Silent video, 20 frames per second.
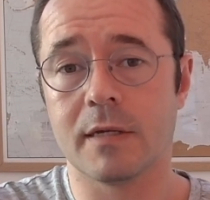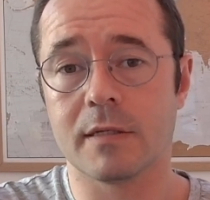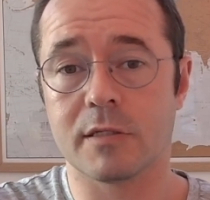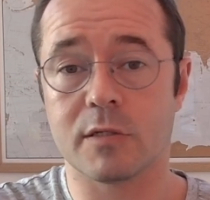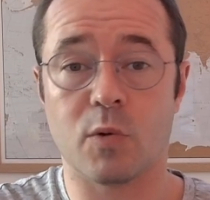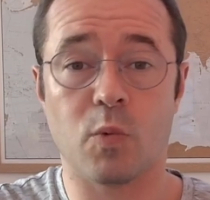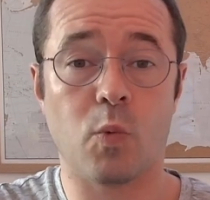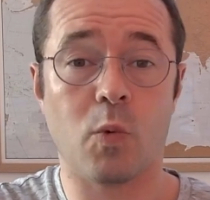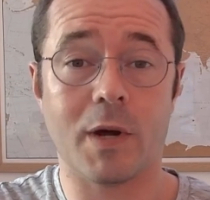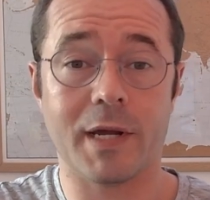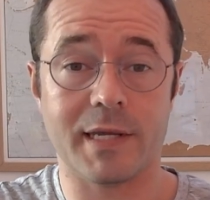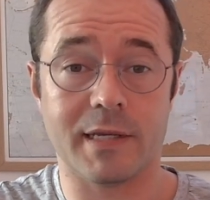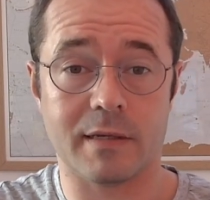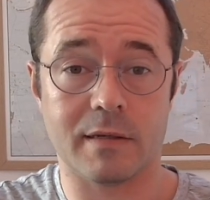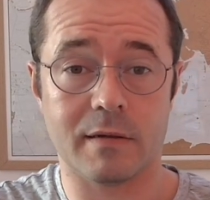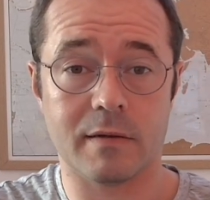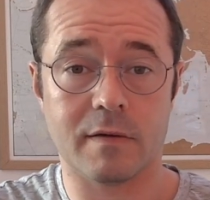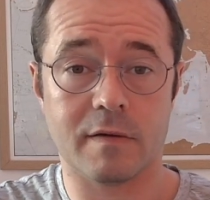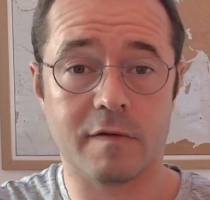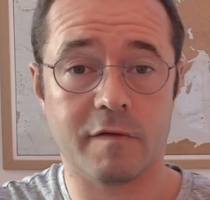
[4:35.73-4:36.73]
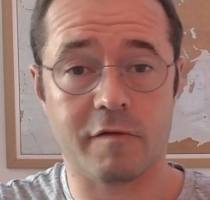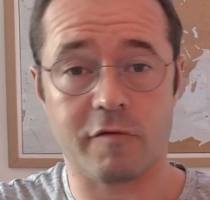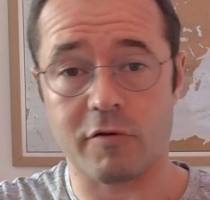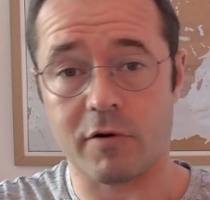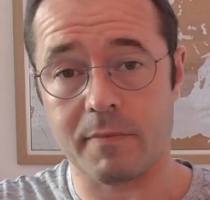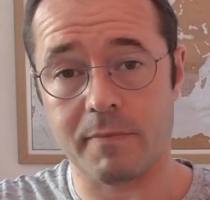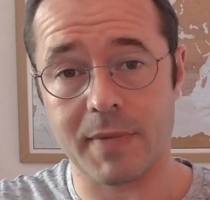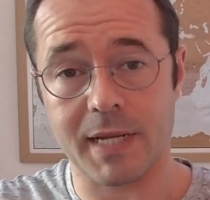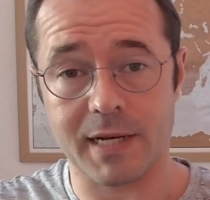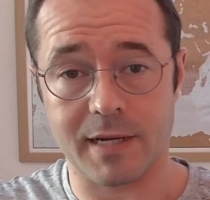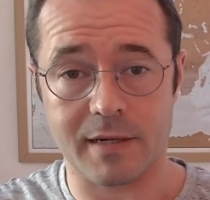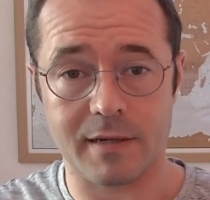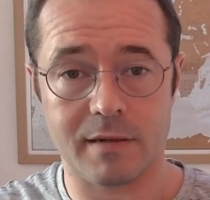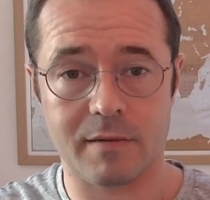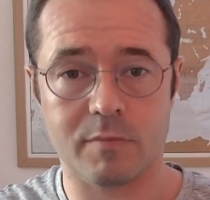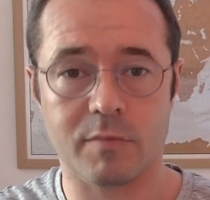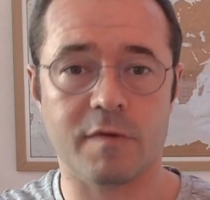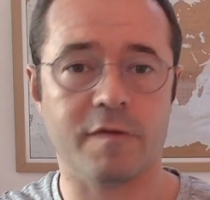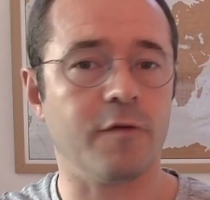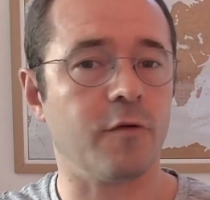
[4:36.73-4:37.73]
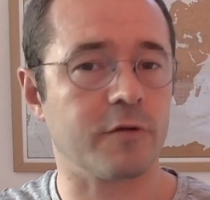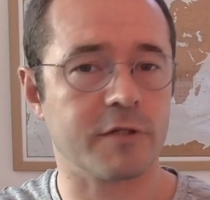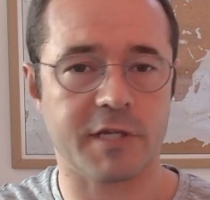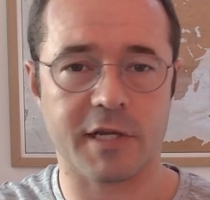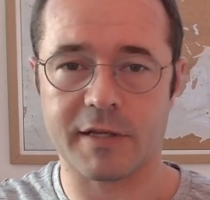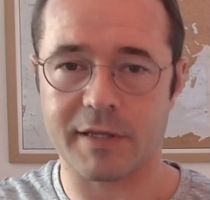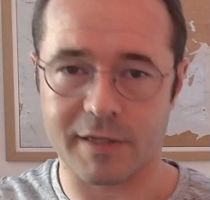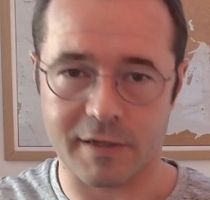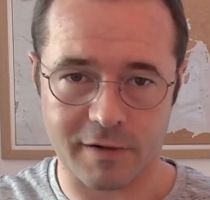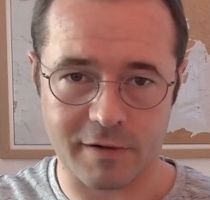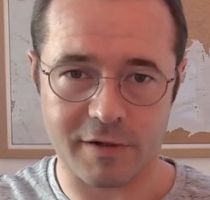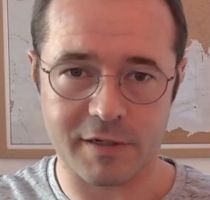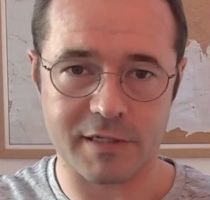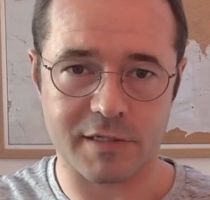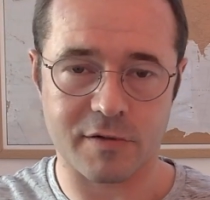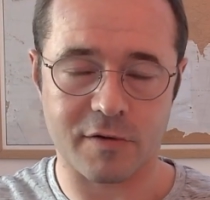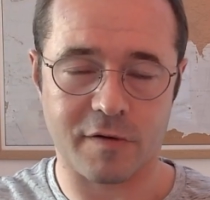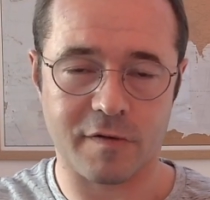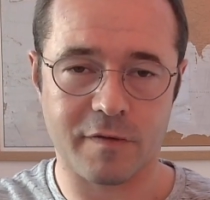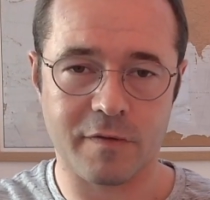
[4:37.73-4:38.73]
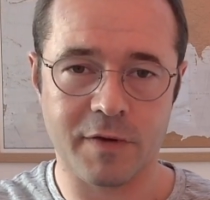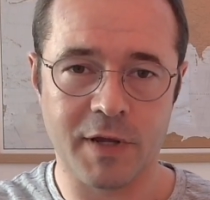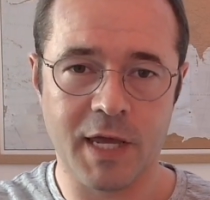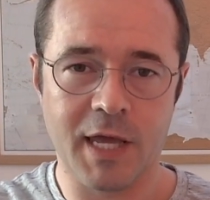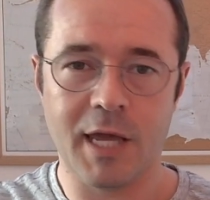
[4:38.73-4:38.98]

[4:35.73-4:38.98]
to wait for a minute before turning the lights off,